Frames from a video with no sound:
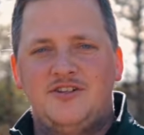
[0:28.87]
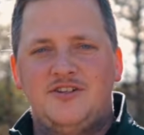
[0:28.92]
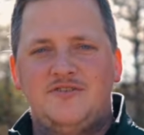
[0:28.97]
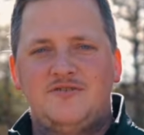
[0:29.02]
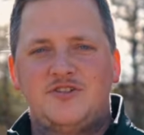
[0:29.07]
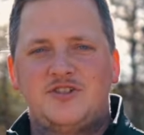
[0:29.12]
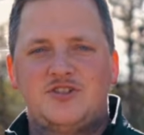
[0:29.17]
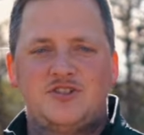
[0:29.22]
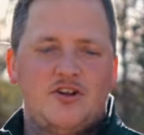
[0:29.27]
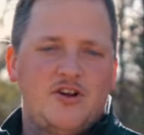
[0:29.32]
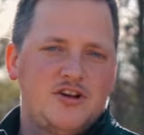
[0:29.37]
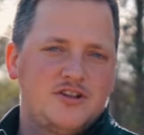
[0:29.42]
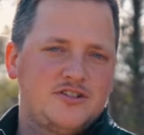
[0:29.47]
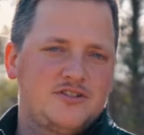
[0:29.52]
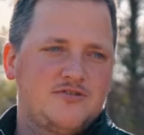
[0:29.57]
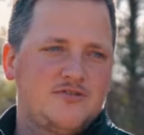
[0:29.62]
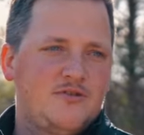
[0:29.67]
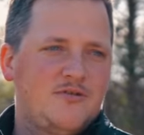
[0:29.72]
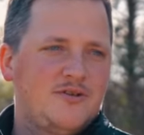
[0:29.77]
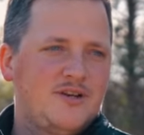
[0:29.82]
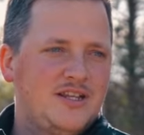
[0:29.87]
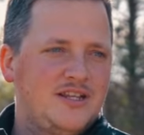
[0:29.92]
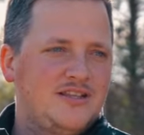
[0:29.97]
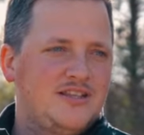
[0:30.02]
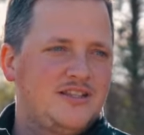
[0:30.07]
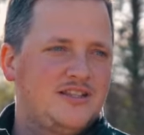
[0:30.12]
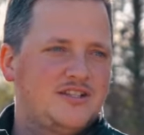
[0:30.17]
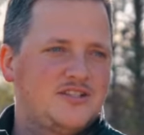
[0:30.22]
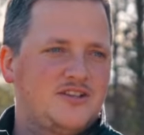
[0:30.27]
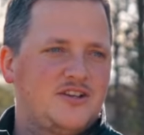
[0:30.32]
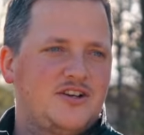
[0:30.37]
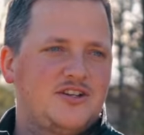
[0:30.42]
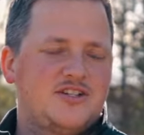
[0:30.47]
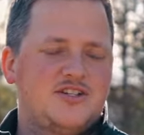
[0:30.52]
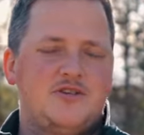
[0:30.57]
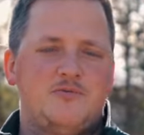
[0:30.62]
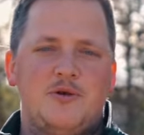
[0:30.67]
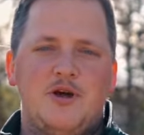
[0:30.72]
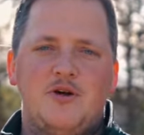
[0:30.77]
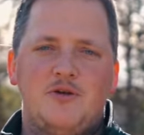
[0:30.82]
of sauce thrown in the
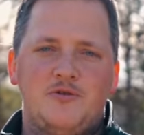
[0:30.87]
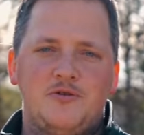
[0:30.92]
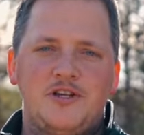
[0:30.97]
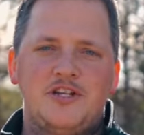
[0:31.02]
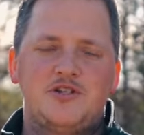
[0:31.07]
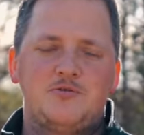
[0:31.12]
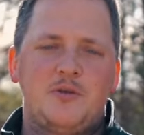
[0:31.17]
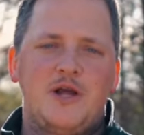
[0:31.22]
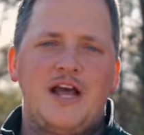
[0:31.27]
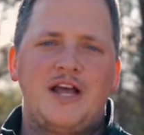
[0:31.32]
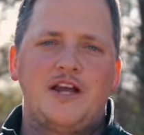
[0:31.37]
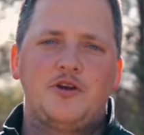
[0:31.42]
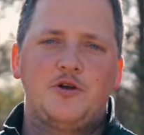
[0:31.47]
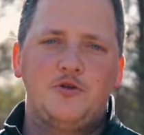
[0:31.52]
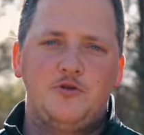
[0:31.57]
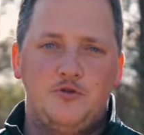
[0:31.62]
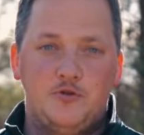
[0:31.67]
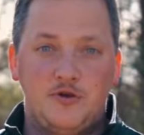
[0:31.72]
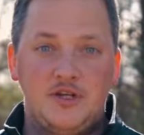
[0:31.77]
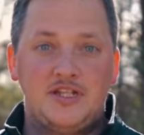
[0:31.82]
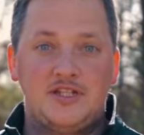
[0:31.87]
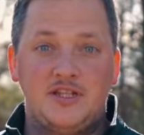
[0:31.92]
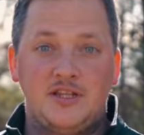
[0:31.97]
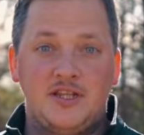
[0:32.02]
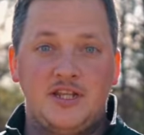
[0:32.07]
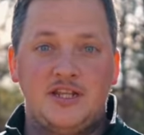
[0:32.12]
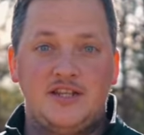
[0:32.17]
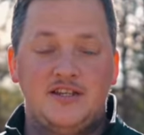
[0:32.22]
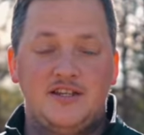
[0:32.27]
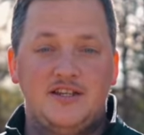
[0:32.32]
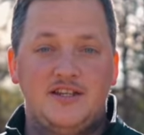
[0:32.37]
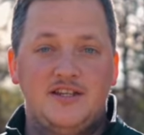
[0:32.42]
discussion about Reachback recently,